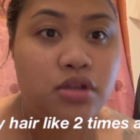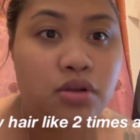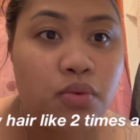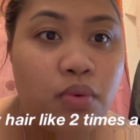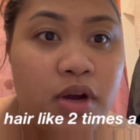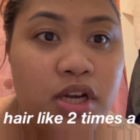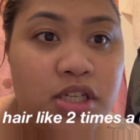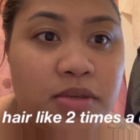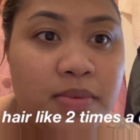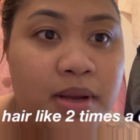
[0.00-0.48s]
to
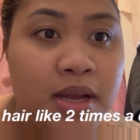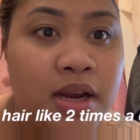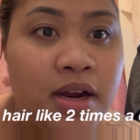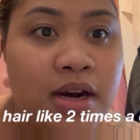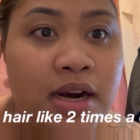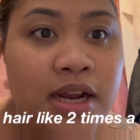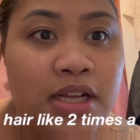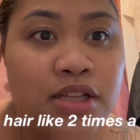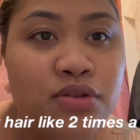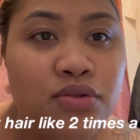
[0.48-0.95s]
wash my
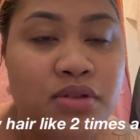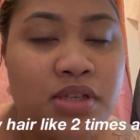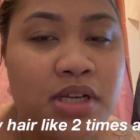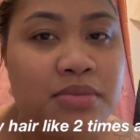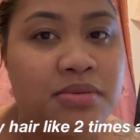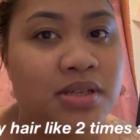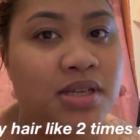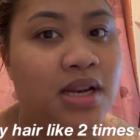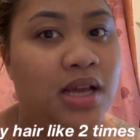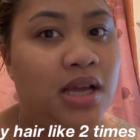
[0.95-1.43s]
hair like two
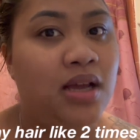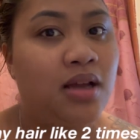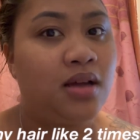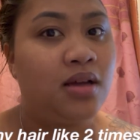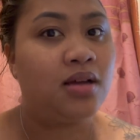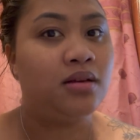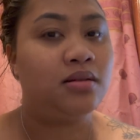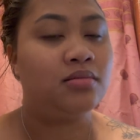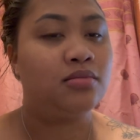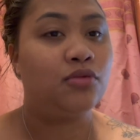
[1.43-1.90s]
times a day
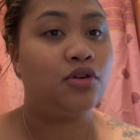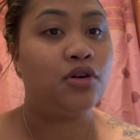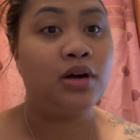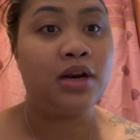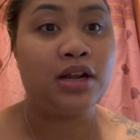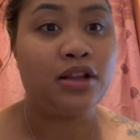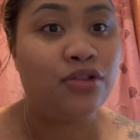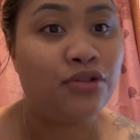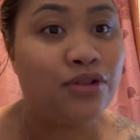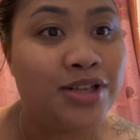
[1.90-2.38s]
or
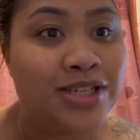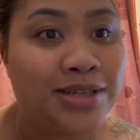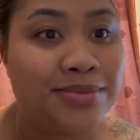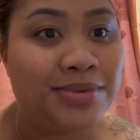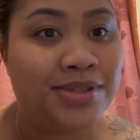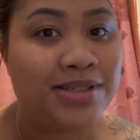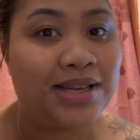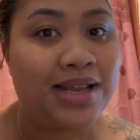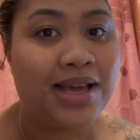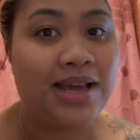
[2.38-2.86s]
like three
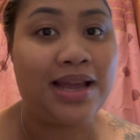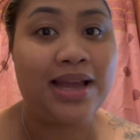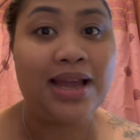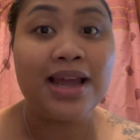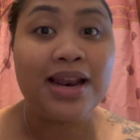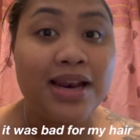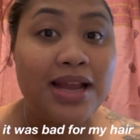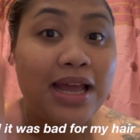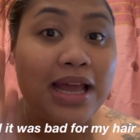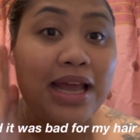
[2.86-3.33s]
times a day.
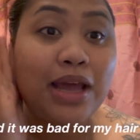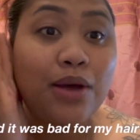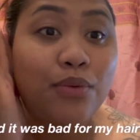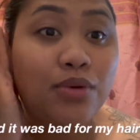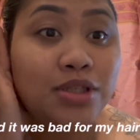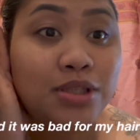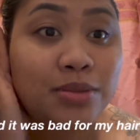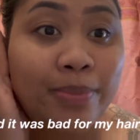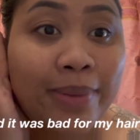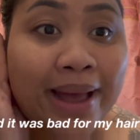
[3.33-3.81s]
And it
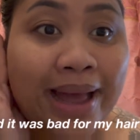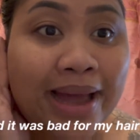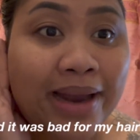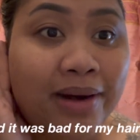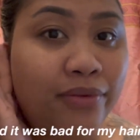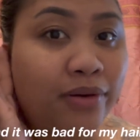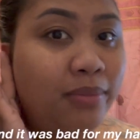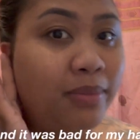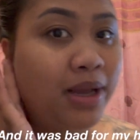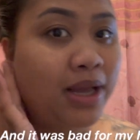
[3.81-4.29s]
was
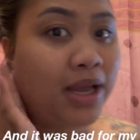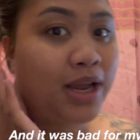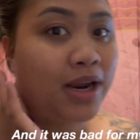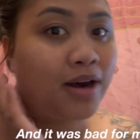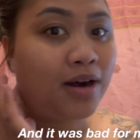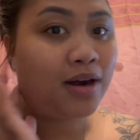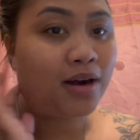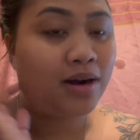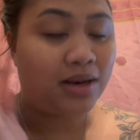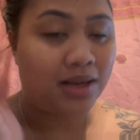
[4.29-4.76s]
bad for my
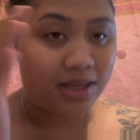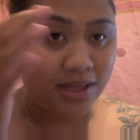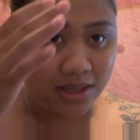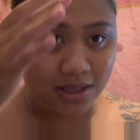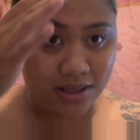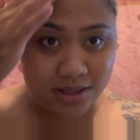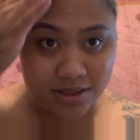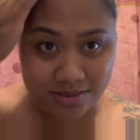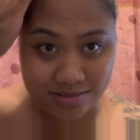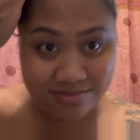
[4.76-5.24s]
hair, like
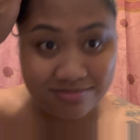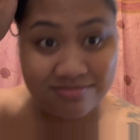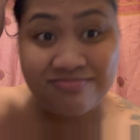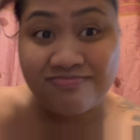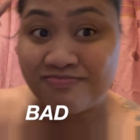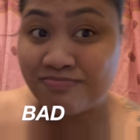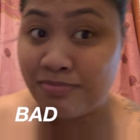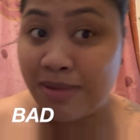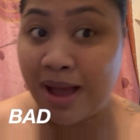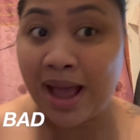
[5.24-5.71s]

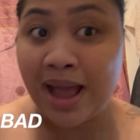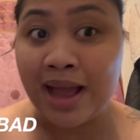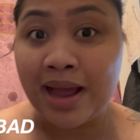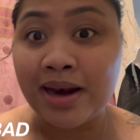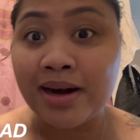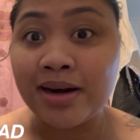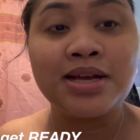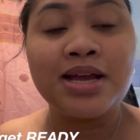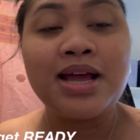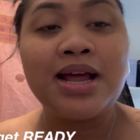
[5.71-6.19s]

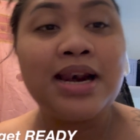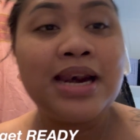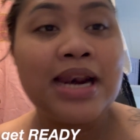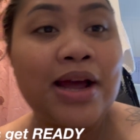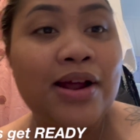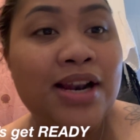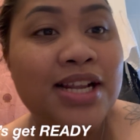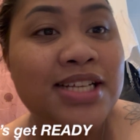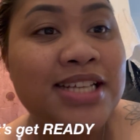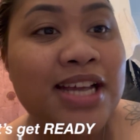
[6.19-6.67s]
bad.
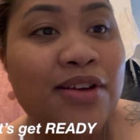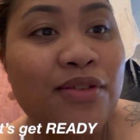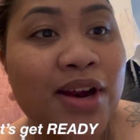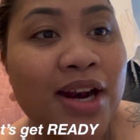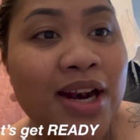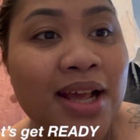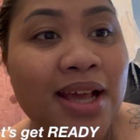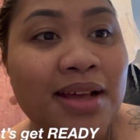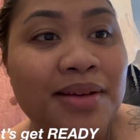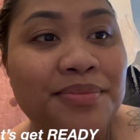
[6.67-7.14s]
Now let's get ready.